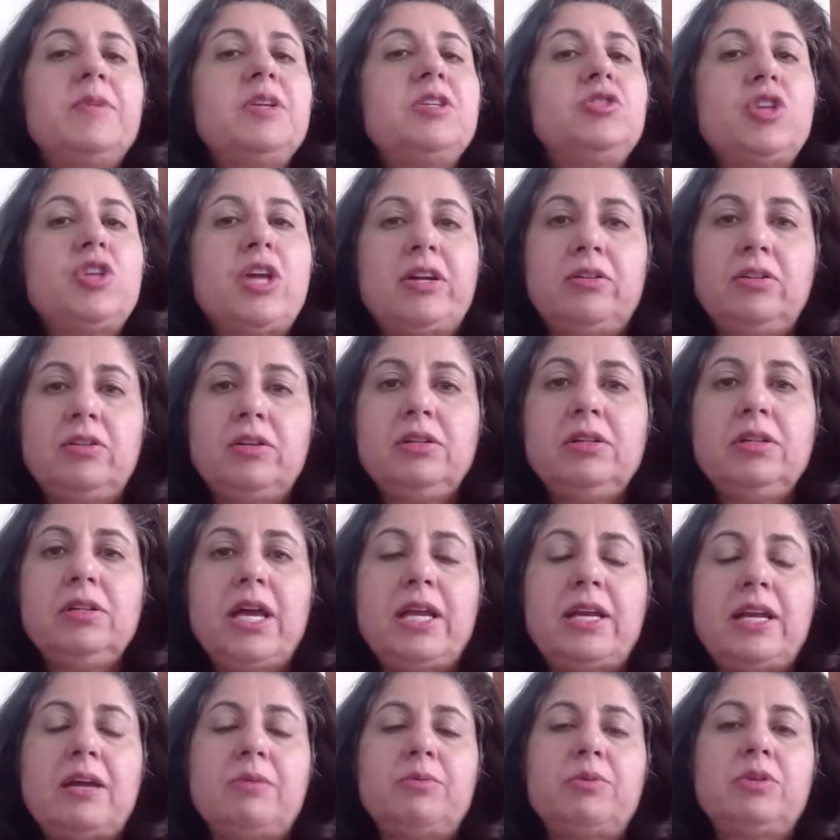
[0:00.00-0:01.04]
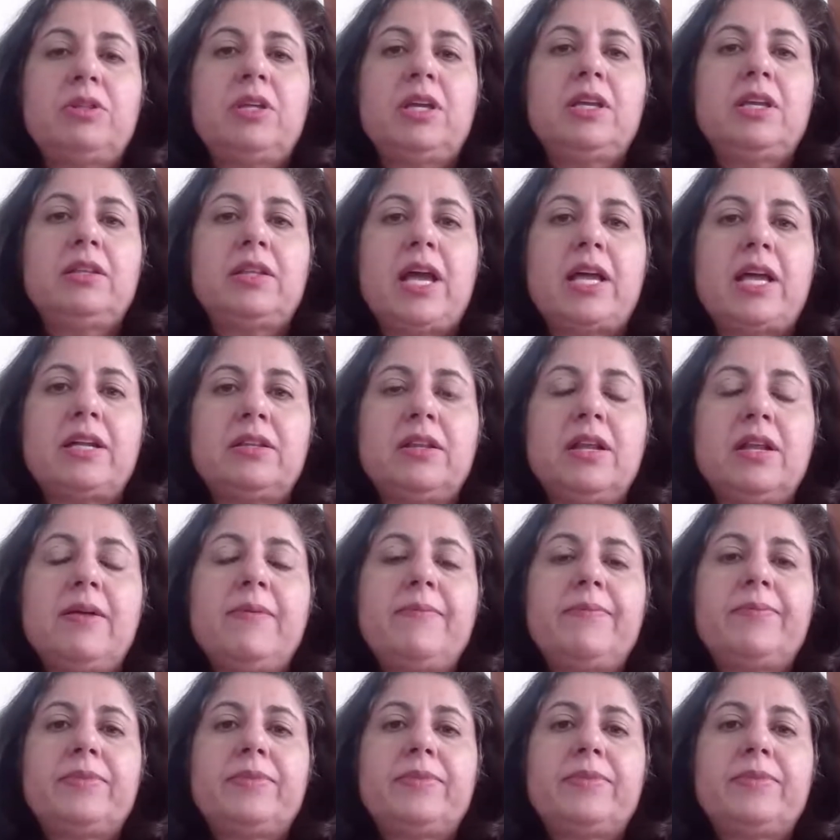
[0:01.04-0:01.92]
in general, and I would think that